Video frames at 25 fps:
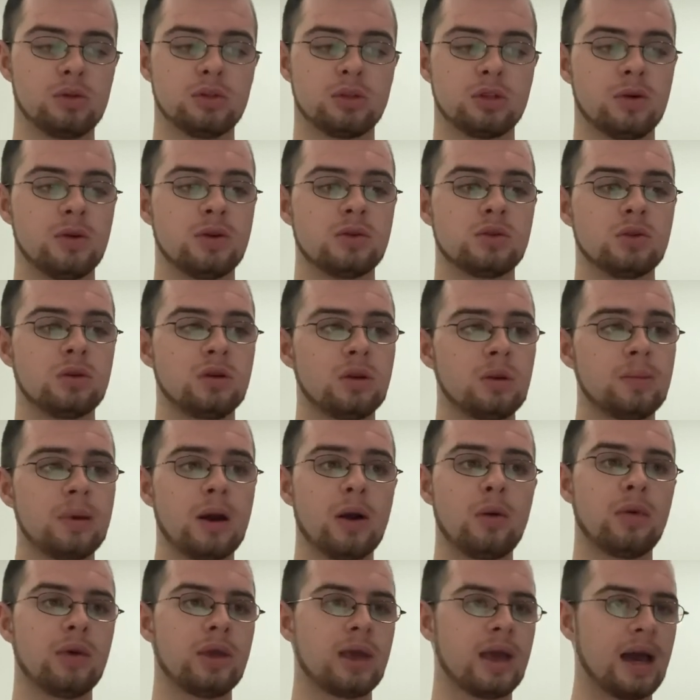So it's all
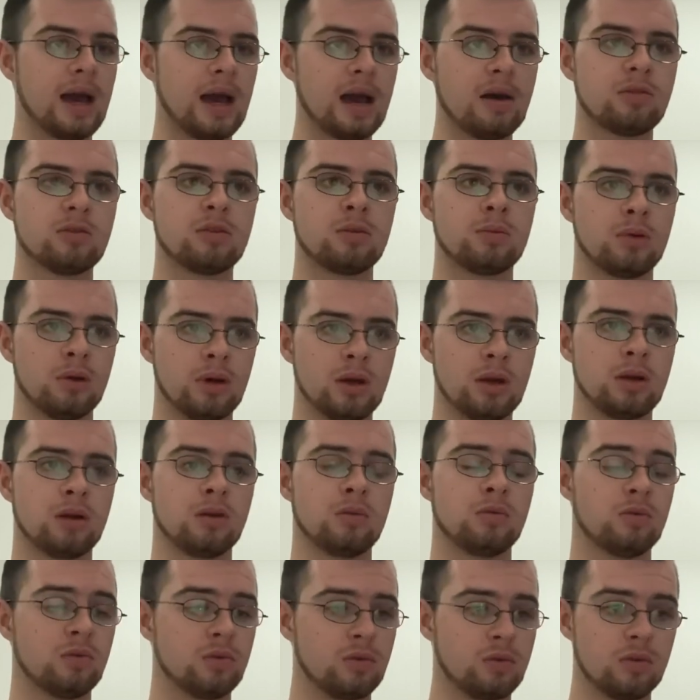about, we have to put
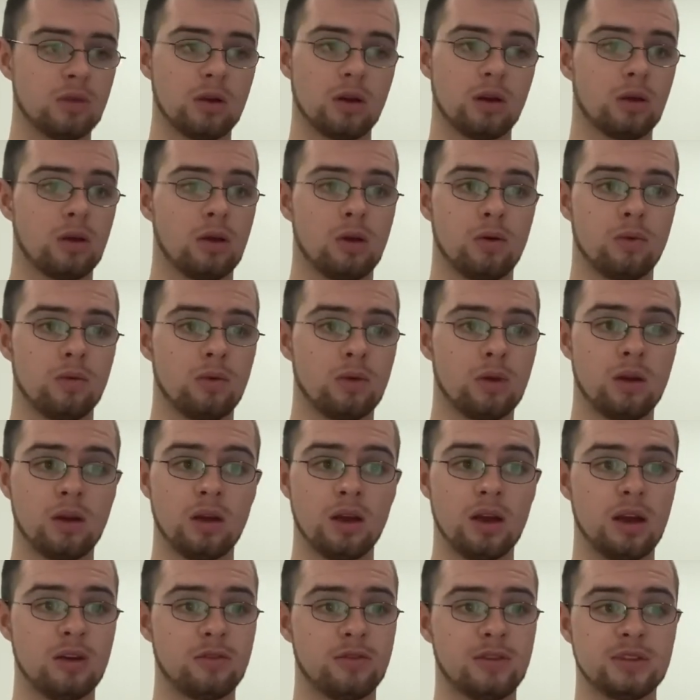in
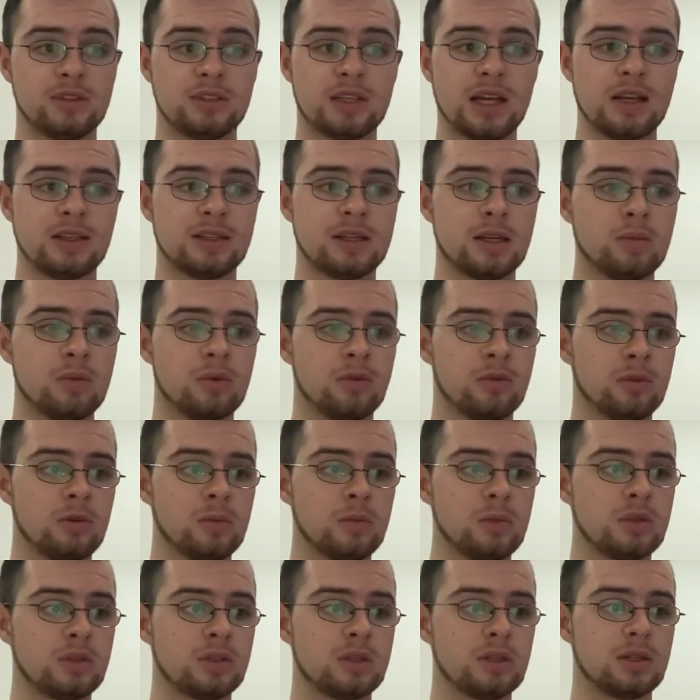a fantastic
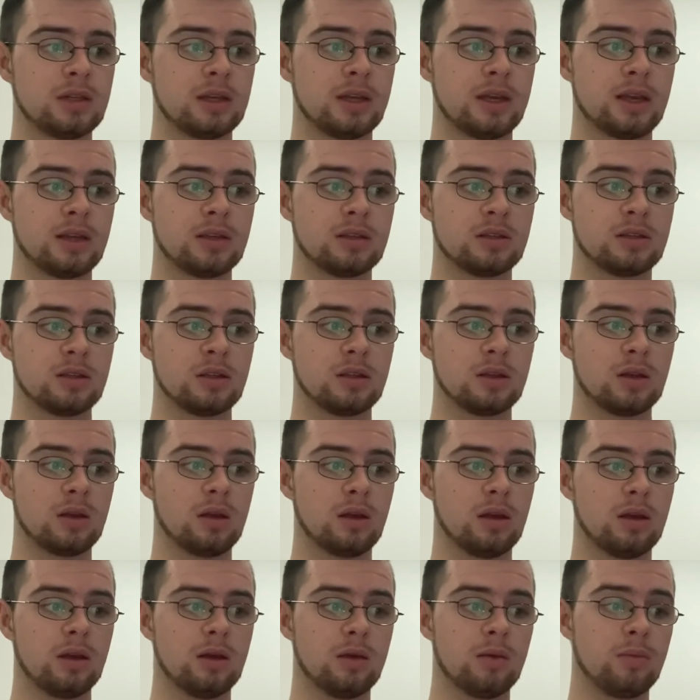performance in against
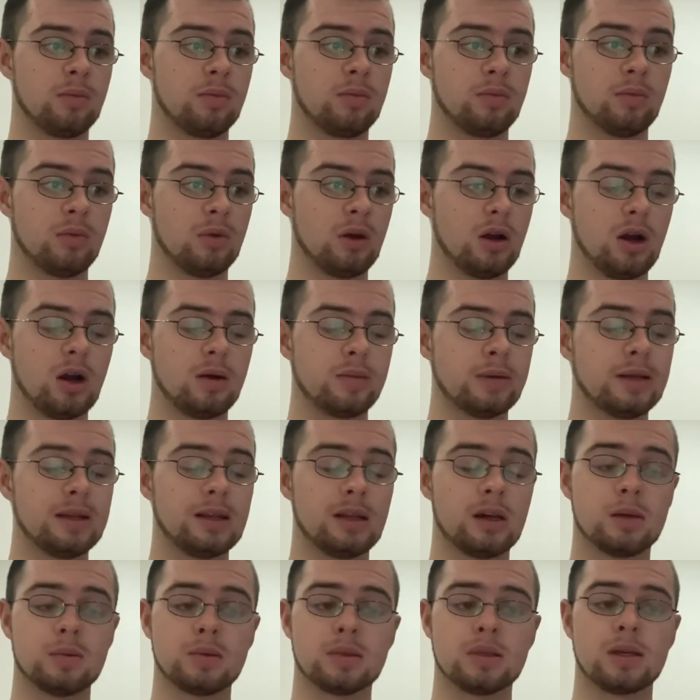RB
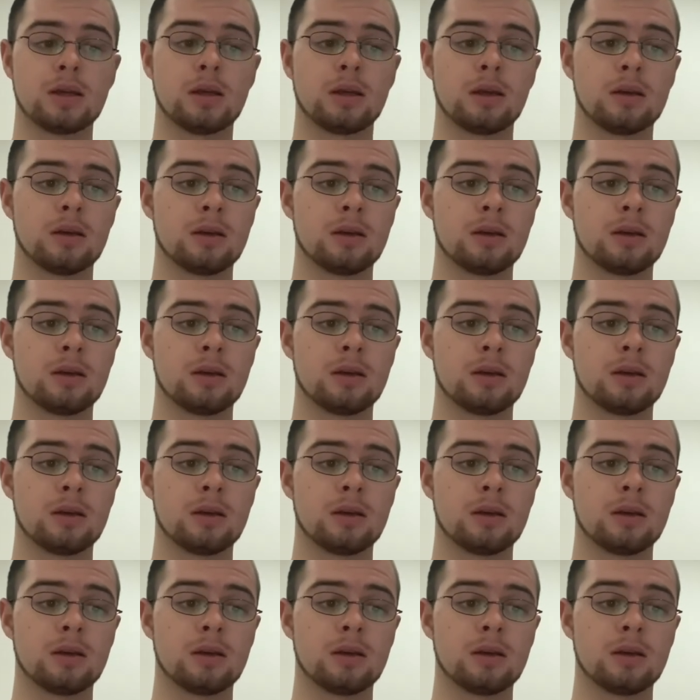Leipzig.